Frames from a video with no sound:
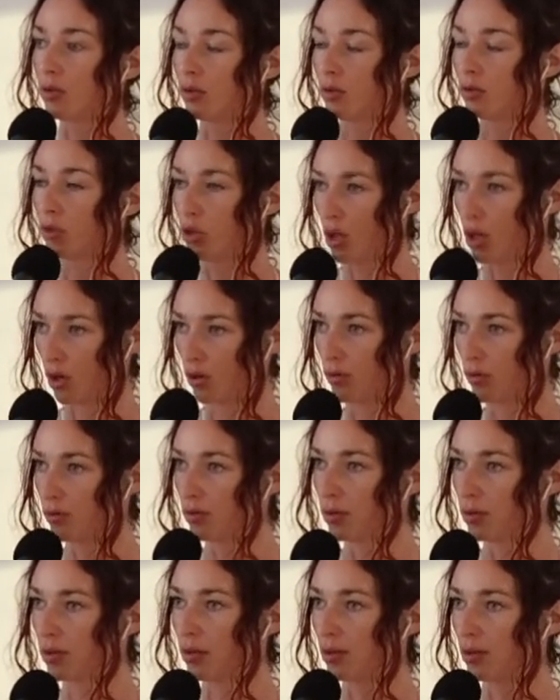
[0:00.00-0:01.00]

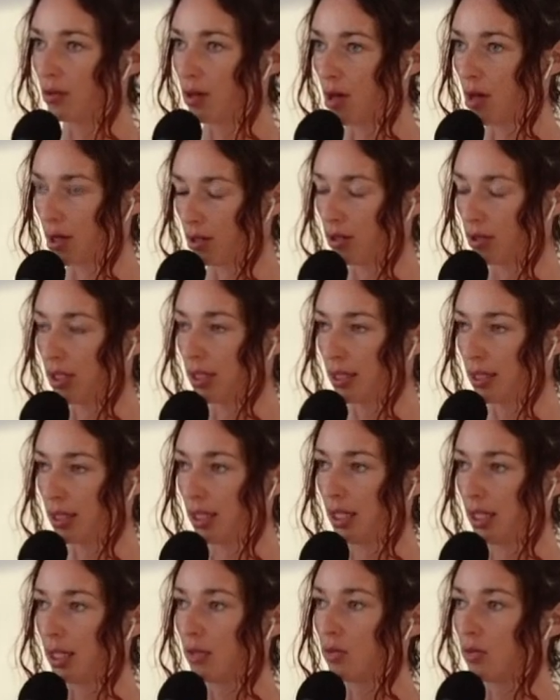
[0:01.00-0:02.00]
chose
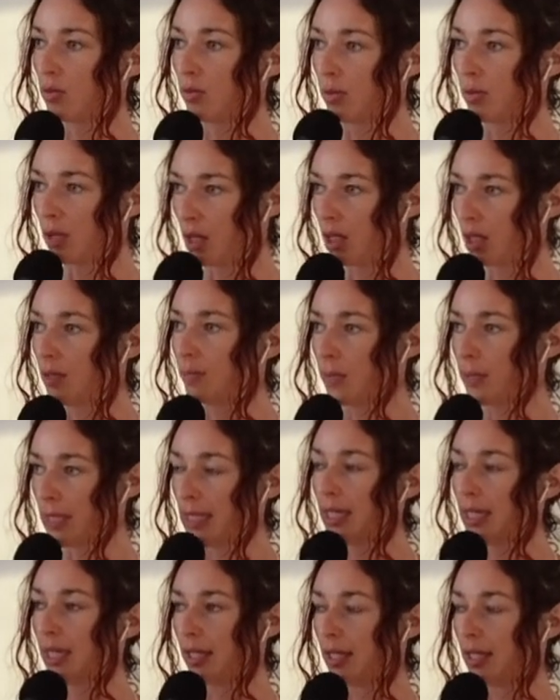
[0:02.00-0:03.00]
consciously to not
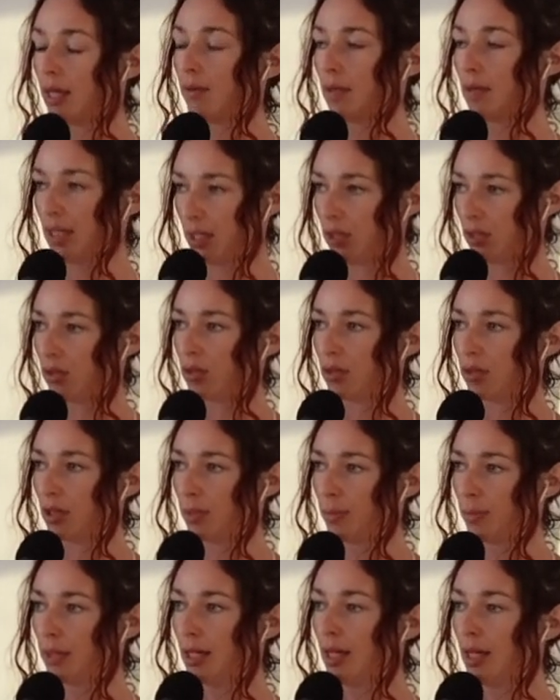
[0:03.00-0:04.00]
be in a relationship.